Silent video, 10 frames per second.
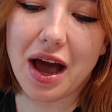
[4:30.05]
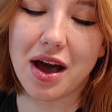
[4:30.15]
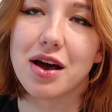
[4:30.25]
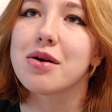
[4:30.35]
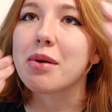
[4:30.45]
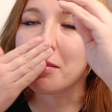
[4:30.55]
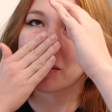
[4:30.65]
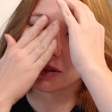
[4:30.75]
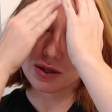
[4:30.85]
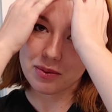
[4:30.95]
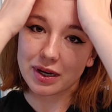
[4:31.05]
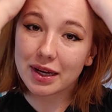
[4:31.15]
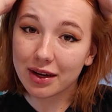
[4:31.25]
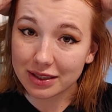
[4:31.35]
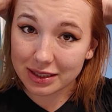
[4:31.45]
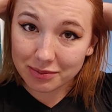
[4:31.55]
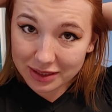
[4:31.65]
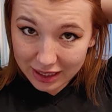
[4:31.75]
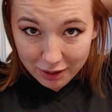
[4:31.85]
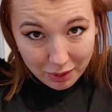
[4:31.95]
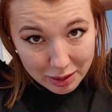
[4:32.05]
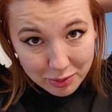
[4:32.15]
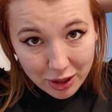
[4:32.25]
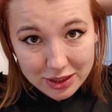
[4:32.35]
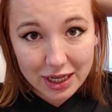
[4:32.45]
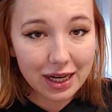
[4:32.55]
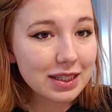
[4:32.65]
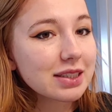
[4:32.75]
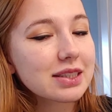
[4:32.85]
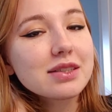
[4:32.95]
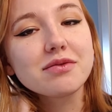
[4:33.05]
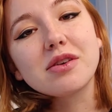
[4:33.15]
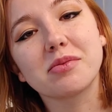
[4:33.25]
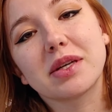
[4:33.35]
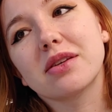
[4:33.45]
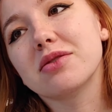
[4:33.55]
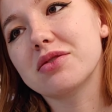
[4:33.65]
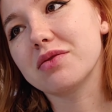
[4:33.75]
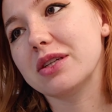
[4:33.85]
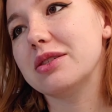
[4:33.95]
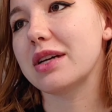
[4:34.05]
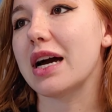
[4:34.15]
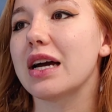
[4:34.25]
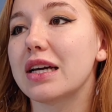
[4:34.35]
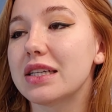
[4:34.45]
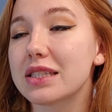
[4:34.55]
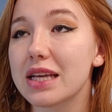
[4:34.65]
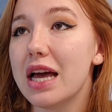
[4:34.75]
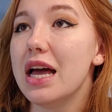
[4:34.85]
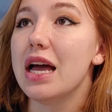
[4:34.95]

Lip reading: I'm also working on some DIY projects and filming those for you guys.